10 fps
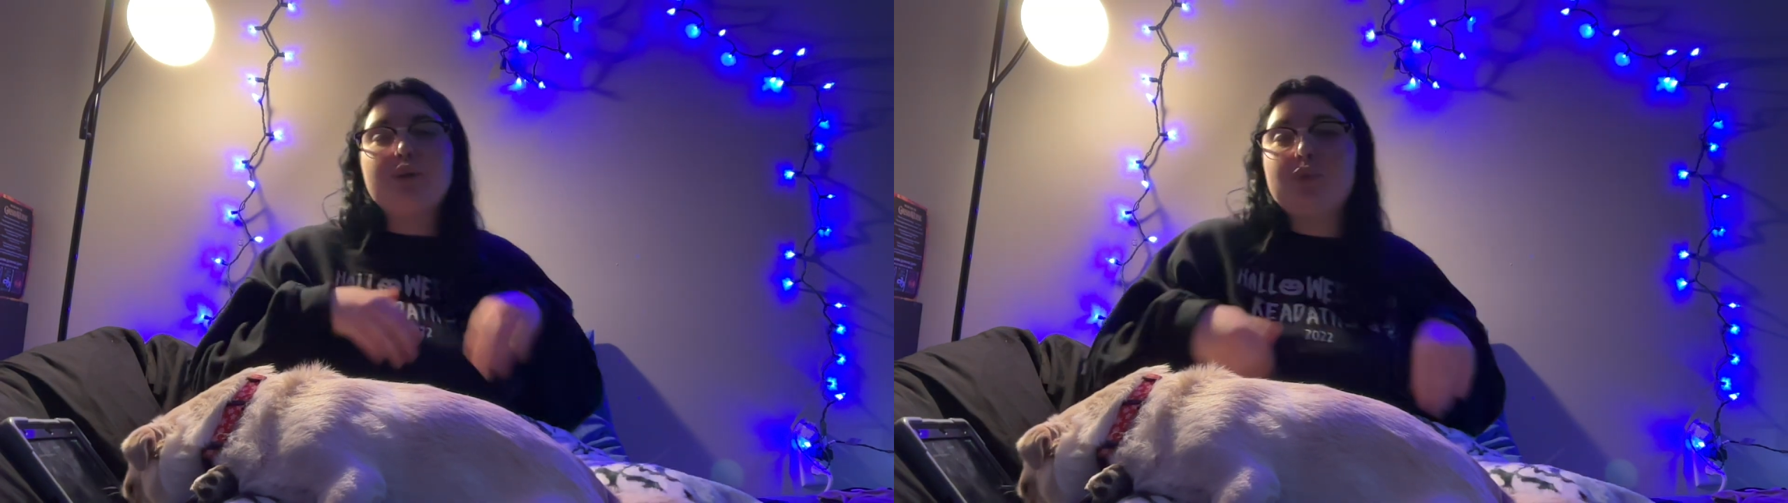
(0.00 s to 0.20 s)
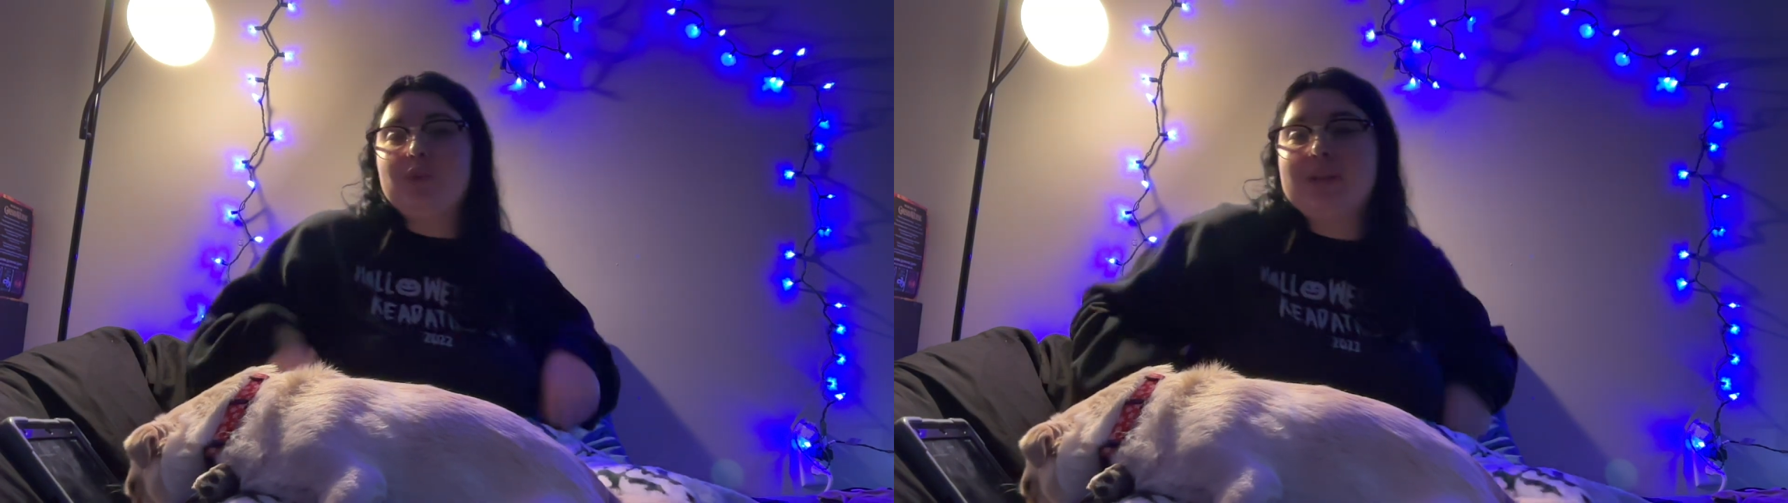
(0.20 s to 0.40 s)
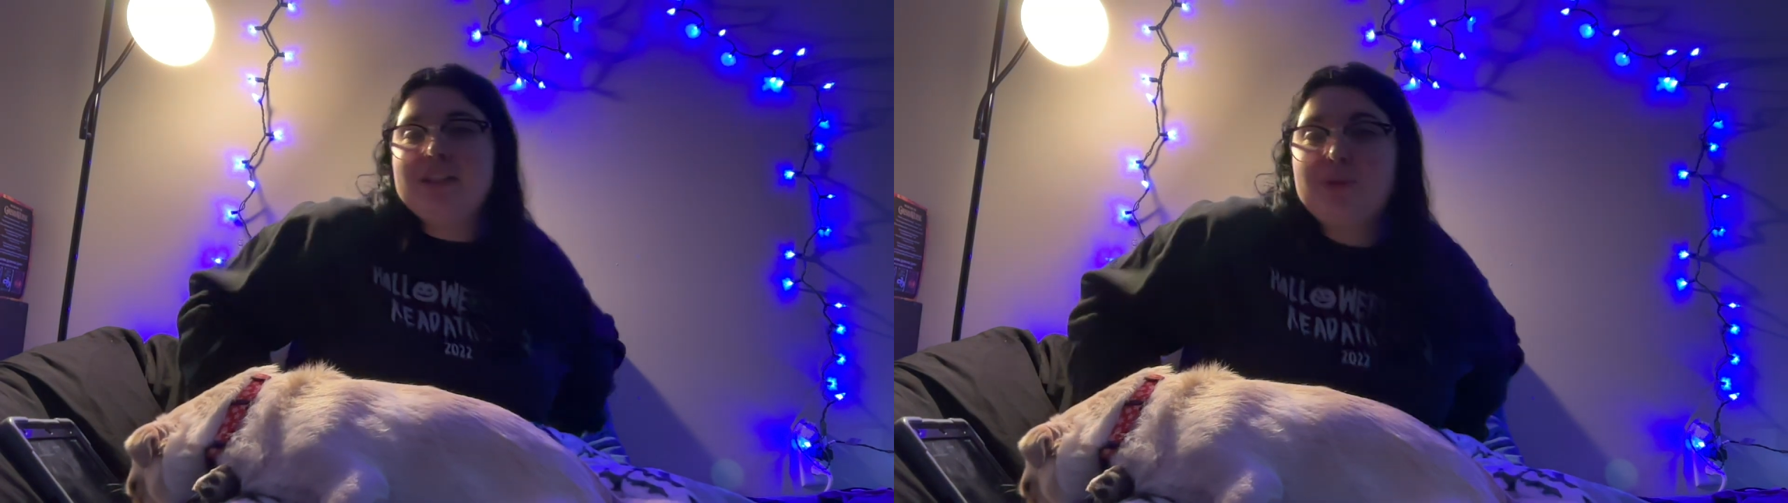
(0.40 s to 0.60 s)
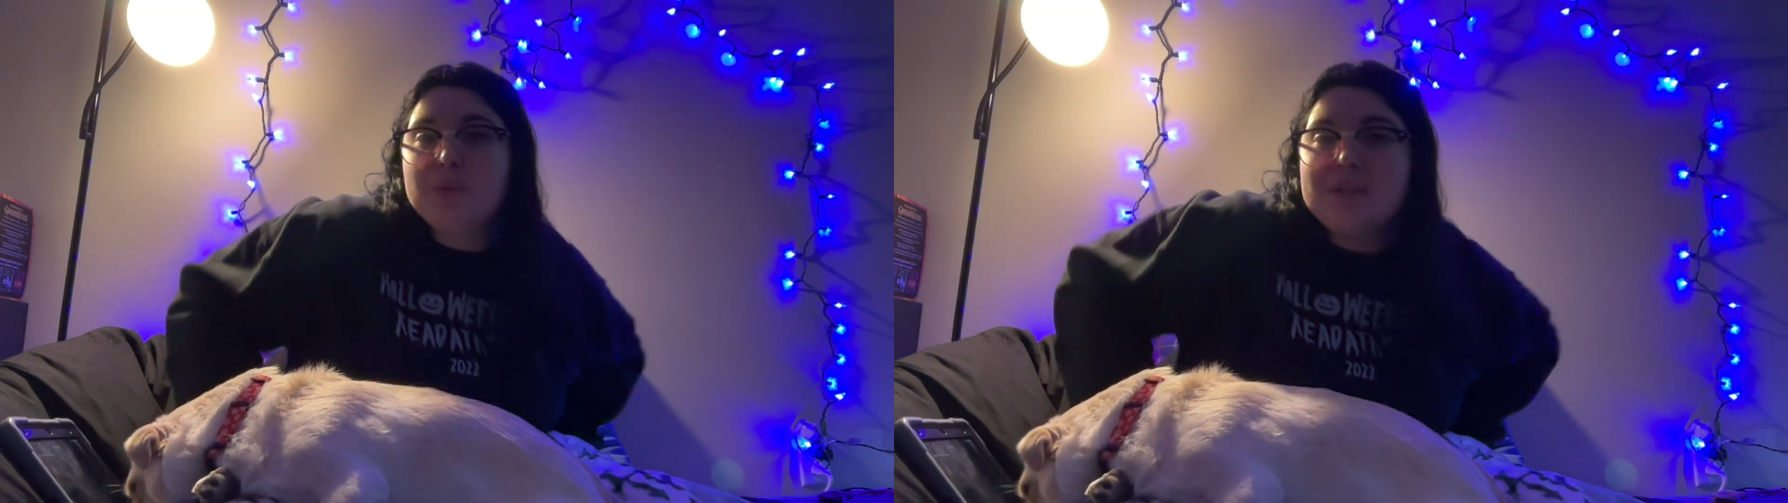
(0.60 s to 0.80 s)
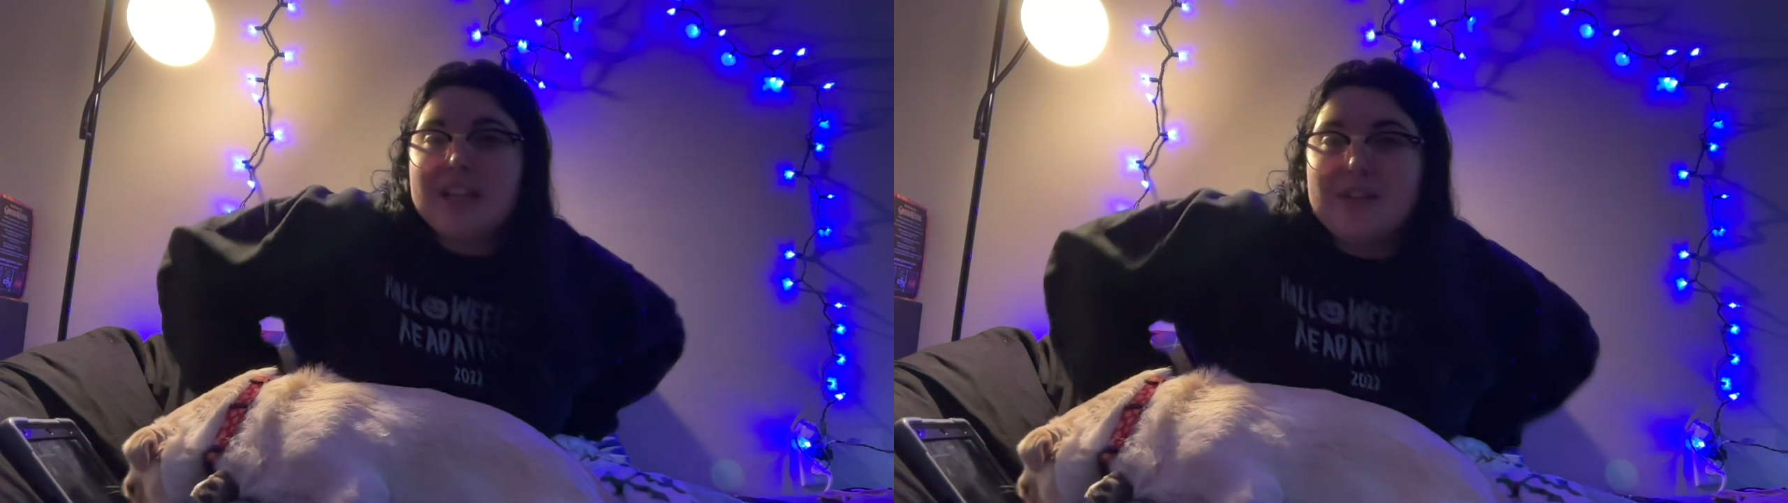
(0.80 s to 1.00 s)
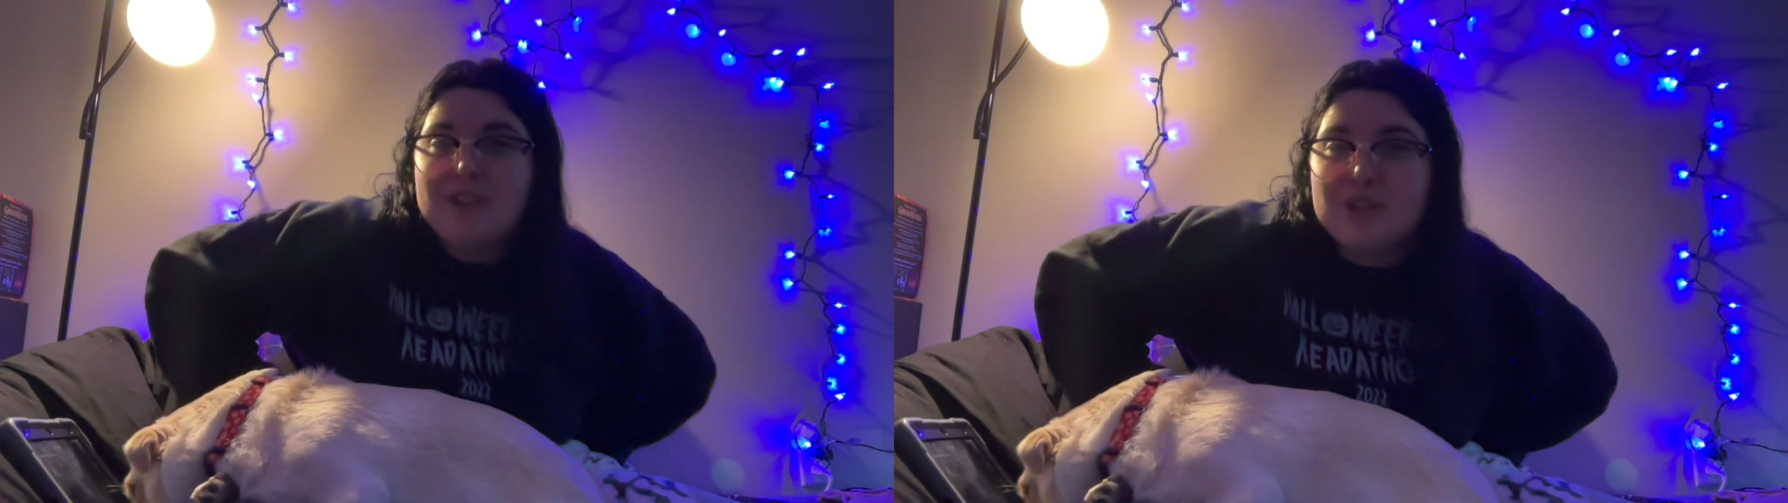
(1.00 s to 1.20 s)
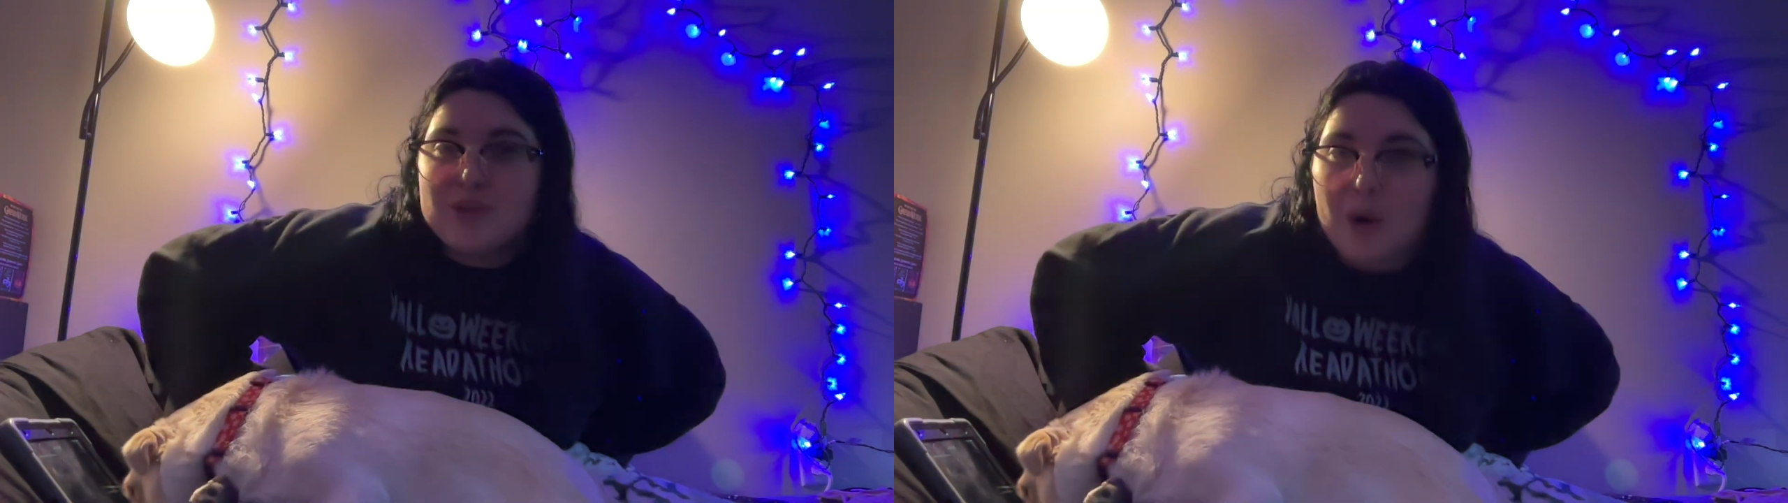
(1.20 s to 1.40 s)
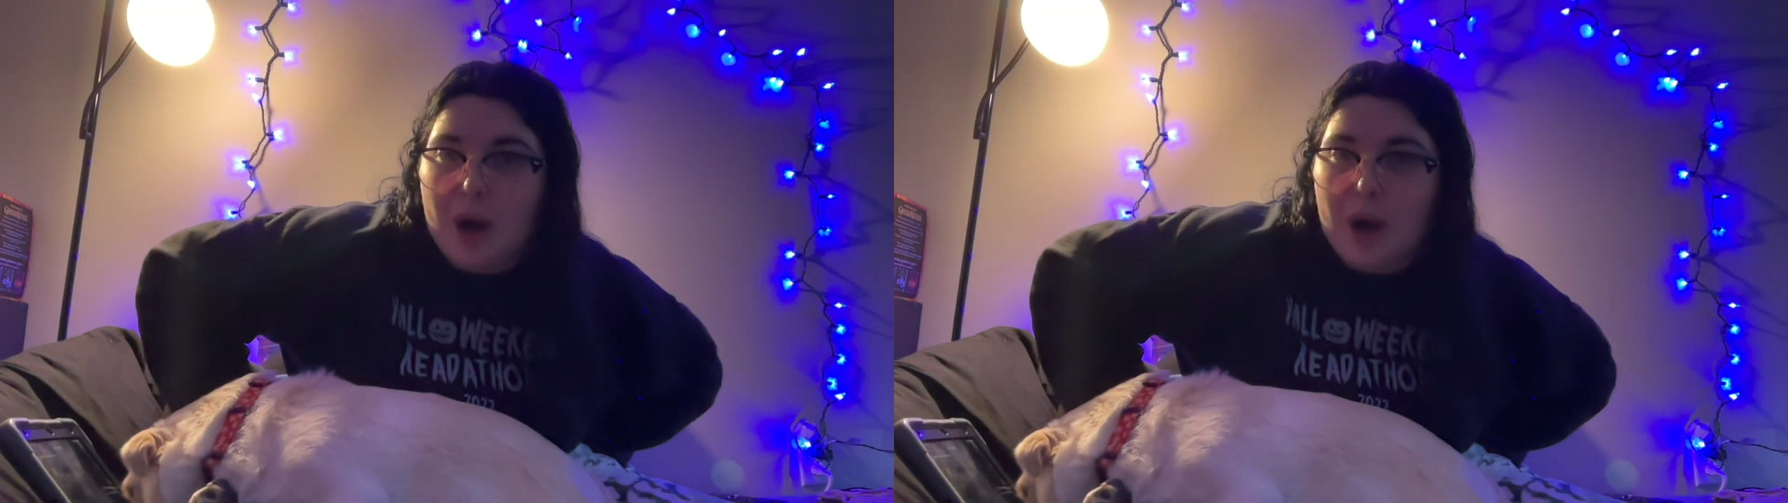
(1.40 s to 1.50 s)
gonna do the TV show.